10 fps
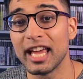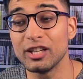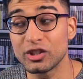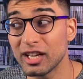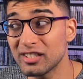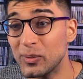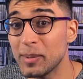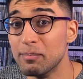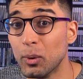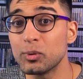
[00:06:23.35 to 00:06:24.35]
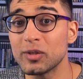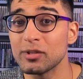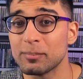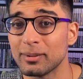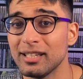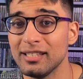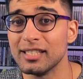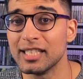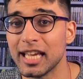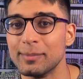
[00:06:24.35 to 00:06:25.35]
and changed the way most of us play
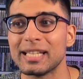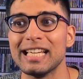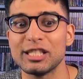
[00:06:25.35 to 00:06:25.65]
these games,